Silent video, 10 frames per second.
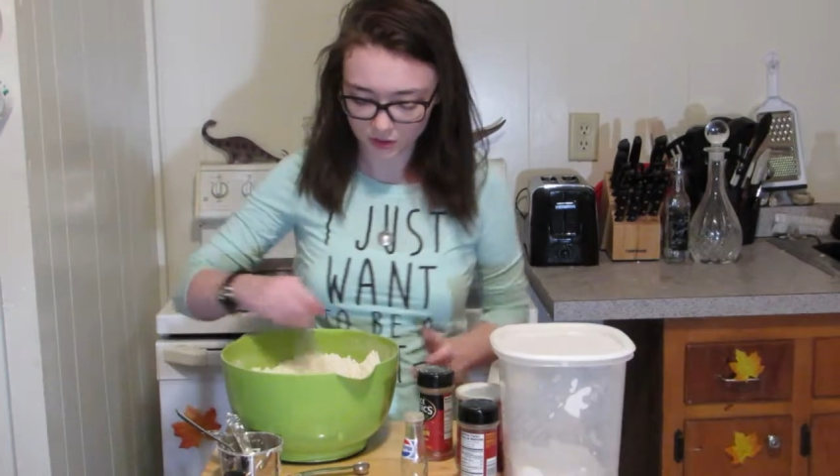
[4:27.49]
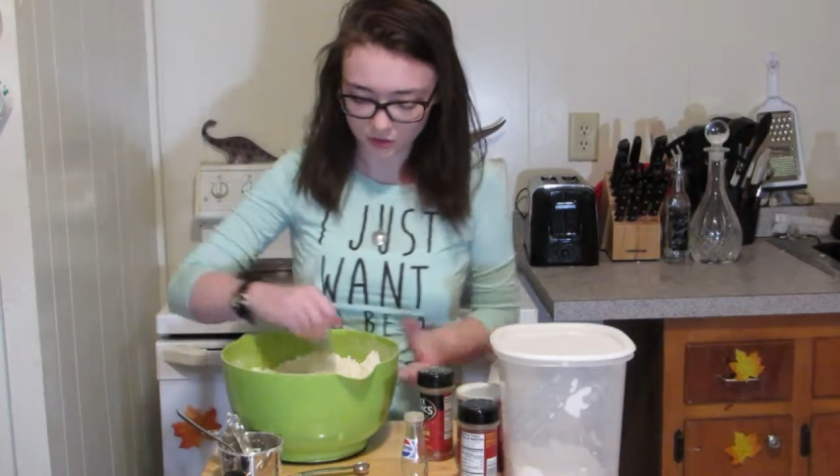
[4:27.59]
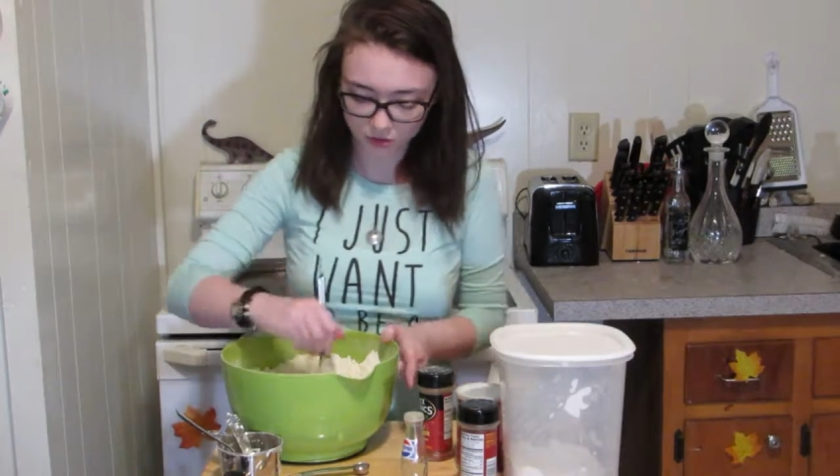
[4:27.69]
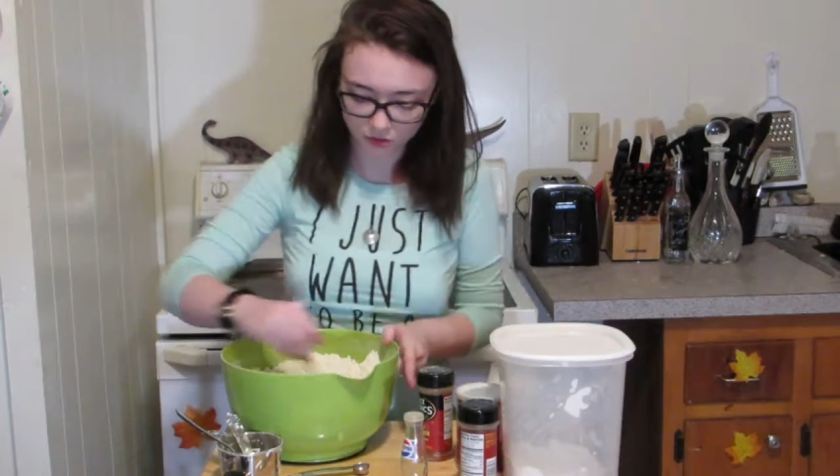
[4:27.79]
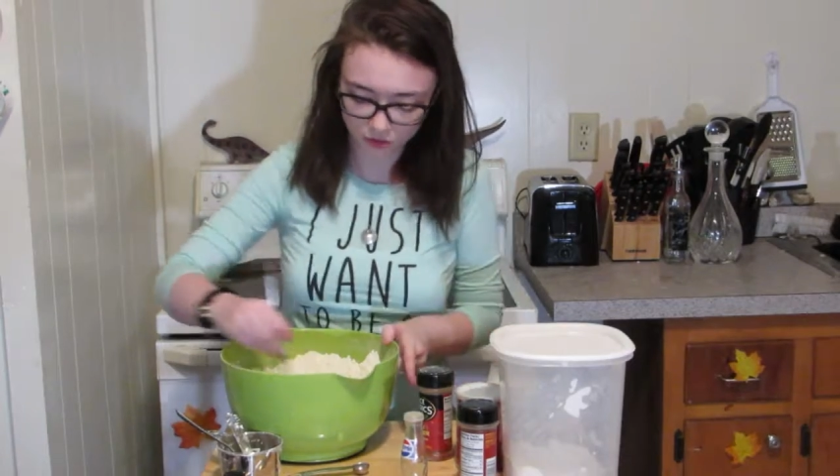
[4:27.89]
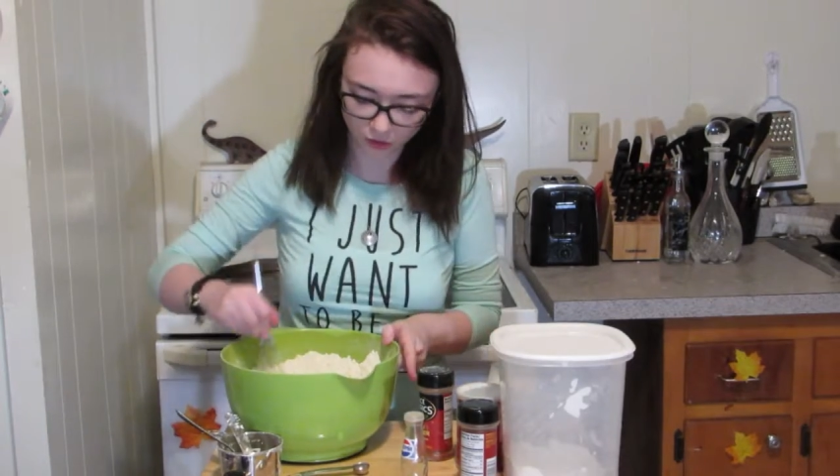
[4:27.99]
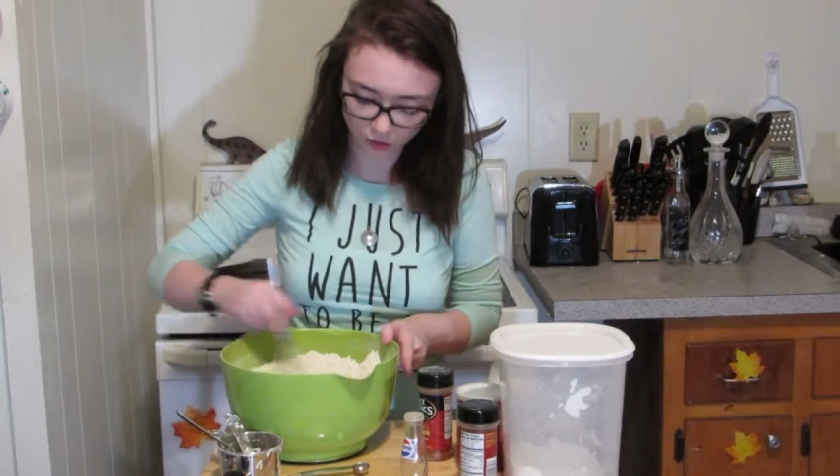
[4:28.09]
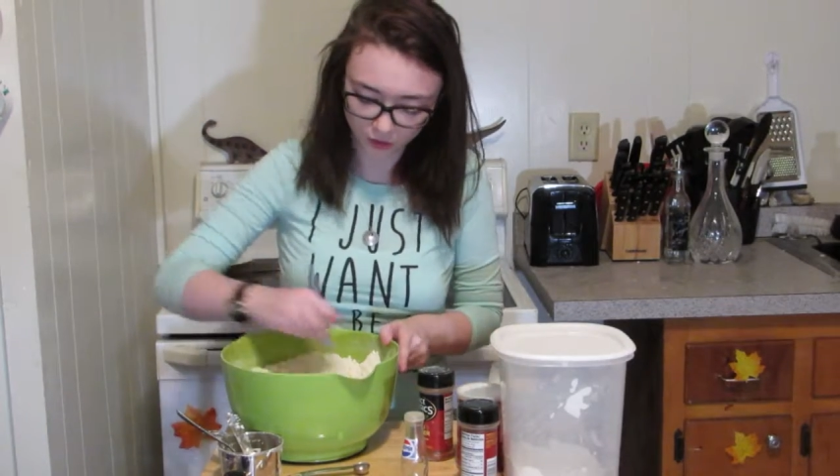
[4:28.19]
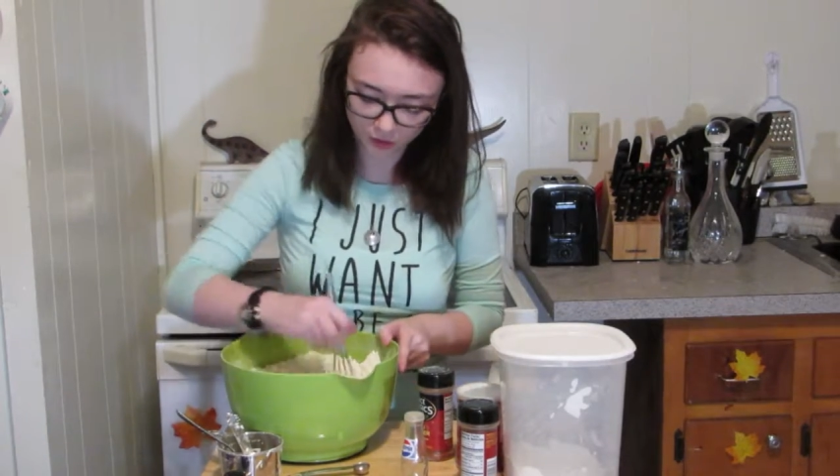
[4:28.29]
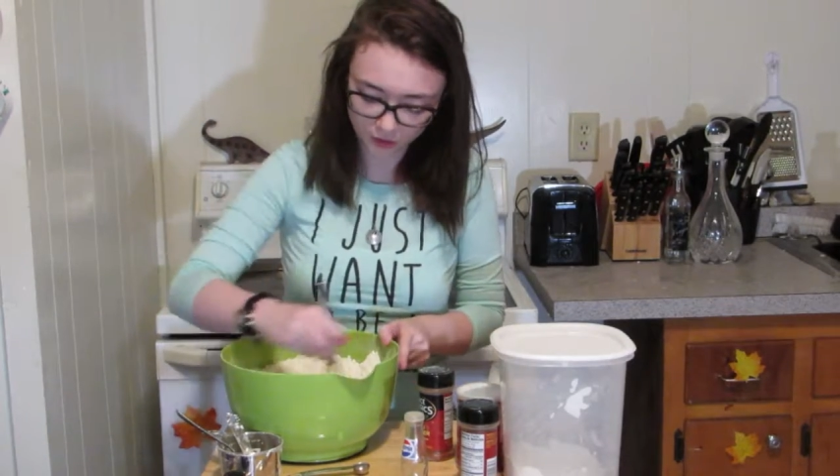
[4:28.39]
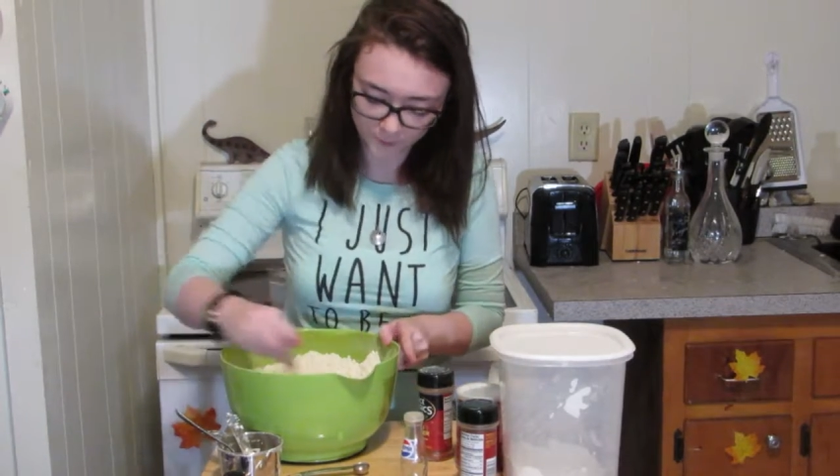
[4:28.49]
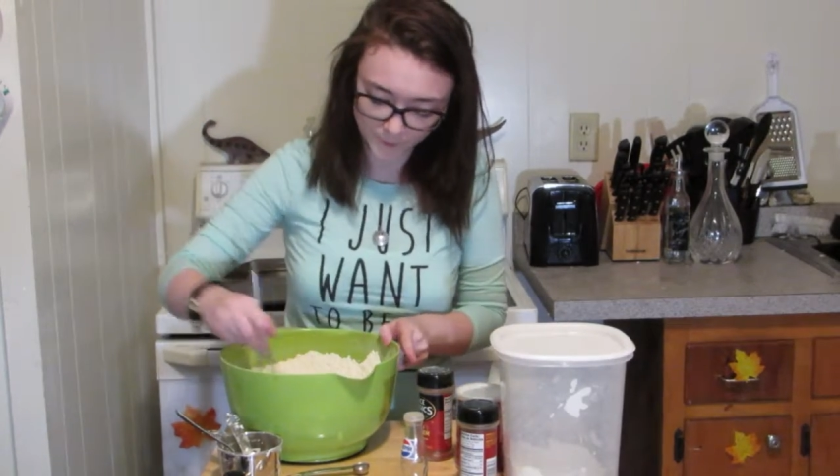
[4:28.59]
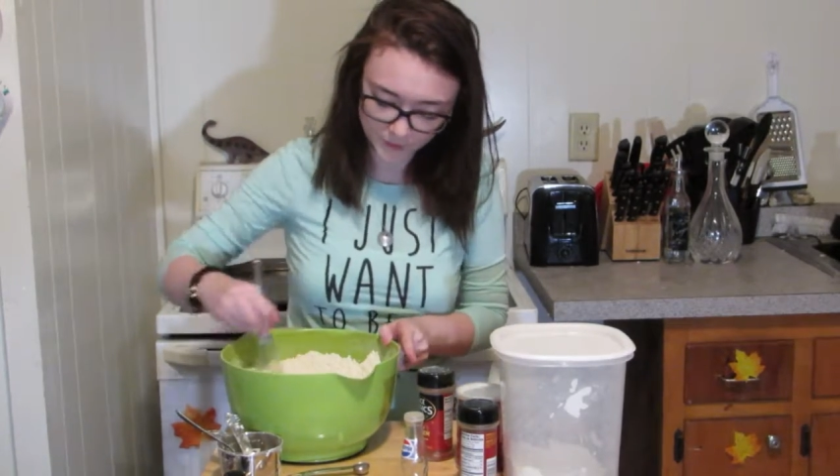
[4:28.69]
start.